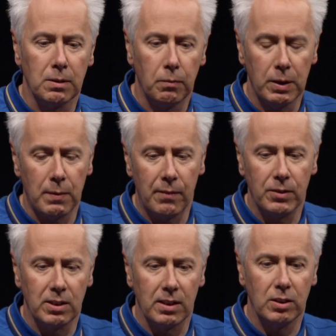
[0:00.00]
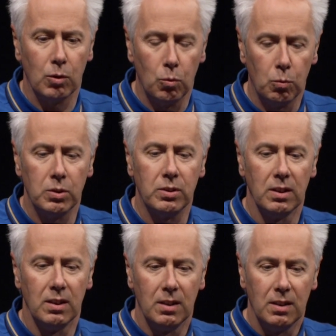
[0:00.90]
Because the thing about advertising, it always
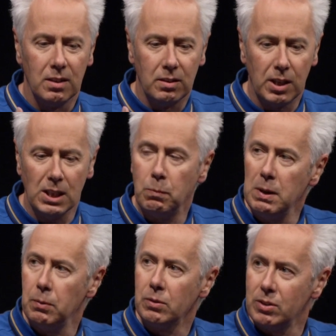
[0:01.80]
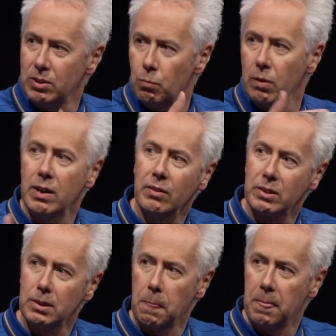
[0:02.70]
takes people to somewhere
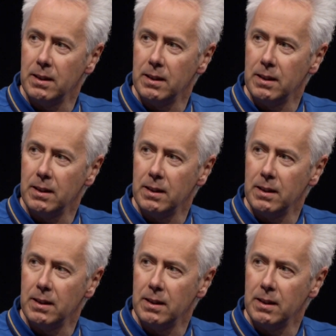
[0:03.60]
else.